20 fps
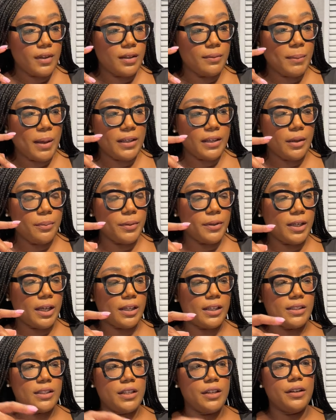My Kipper
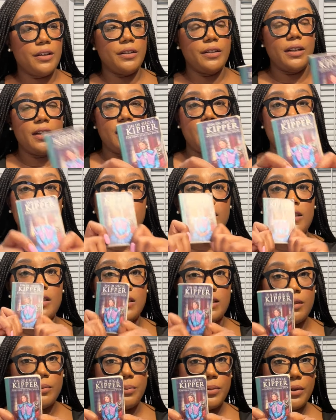deck is here, and this
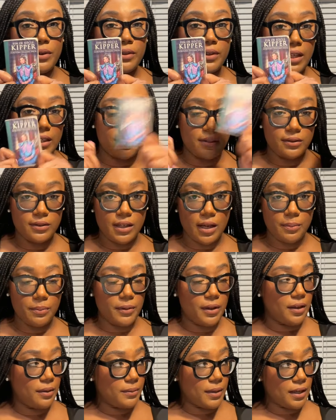is the book that's on top
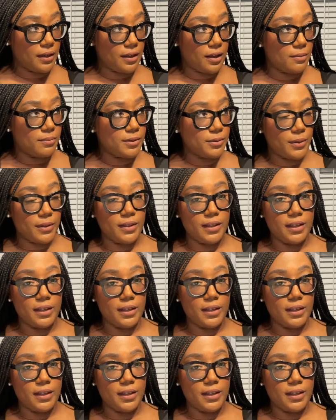um, that comes with